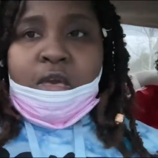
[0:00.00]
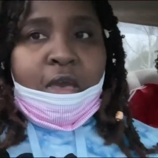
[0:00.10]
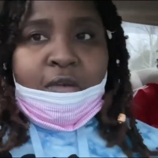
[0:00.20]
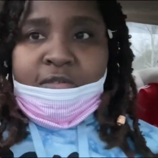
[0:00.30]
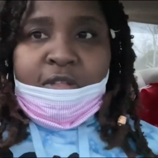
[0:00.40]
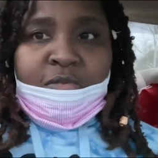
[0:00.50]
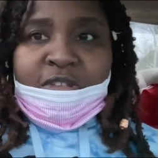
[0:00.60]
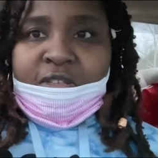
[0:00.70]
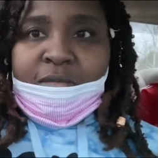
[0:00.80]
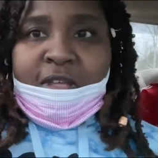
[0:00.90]
I really
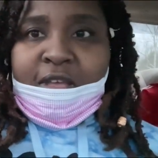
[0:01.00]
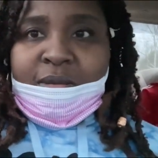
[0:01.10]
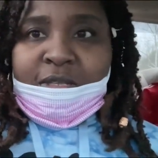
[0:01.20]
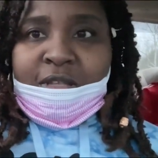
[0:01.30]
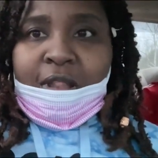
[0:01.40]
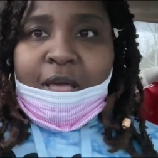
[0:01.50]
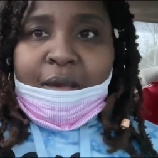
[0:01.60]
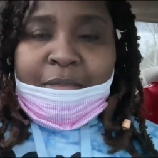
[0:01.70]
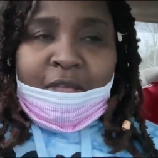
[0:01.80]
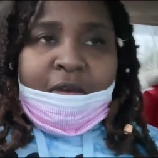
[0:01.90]
want some damn
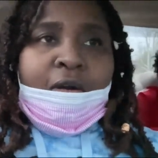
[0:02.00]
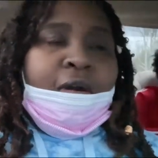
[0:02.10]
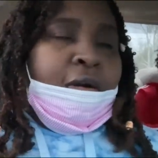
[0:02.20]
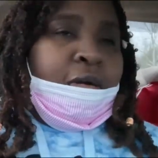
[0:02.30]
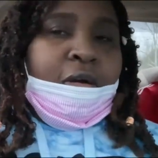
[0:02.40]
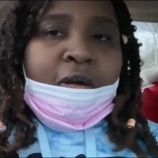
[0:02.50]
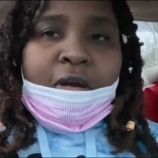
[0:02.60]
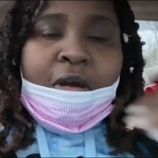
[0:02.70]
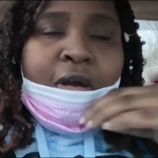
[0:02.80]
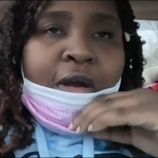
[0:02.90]
salami, y'all.
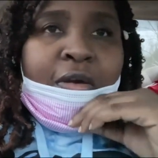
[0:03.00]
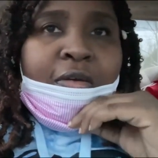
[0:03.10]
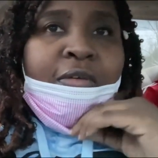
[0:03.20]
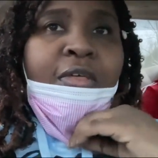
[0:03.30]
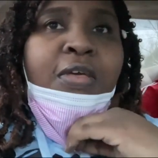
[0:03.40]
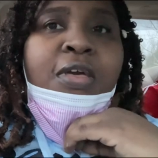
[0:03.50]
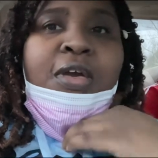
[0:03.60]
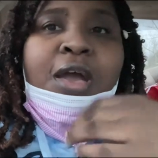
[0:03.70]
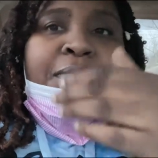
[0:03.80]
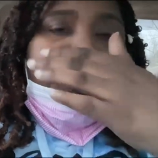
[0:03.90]
Oh,
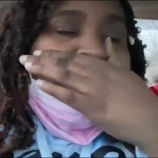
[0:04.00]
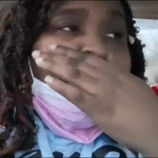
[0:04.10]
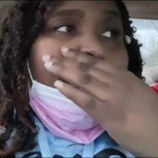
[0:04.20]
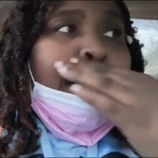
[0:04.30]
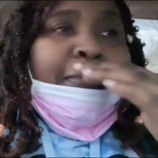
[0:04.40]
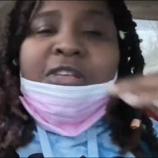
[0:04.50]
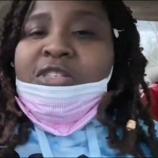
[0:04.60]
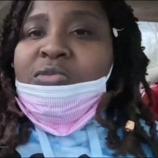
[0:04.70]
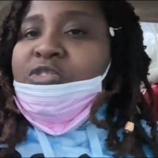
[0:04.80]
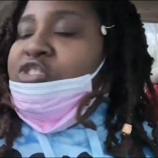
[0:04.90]
I miss salami and
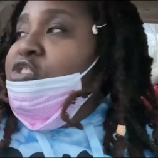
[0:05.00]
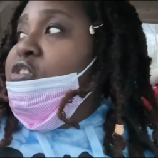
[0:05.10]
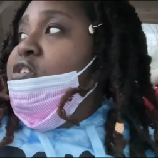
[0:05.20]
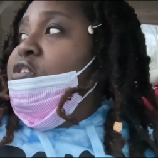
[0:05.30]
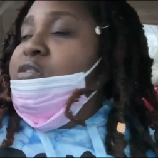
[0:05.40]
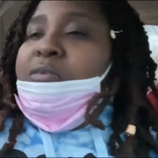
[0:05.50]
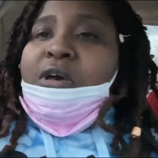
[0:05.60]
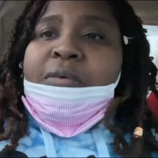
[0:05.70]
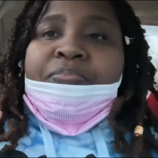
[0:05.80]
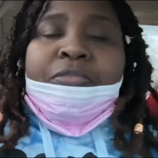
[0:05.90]
Swiss cheese,
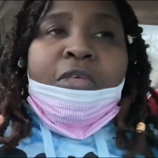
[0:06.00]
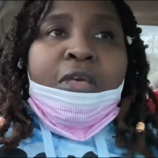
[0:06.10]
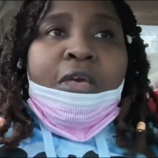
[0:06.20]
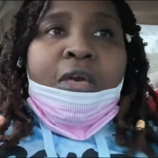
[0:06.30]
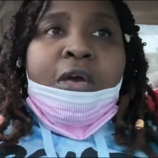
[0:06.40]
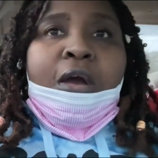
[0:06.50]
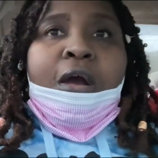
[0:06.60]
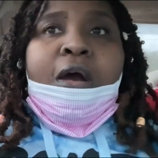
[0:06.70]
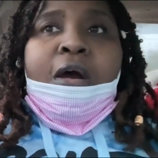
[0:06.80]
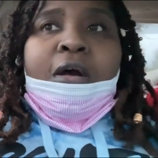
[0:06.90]
but
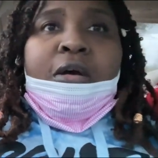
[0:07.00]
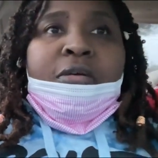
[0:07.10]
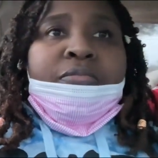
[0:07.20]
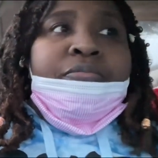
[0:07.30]
uh,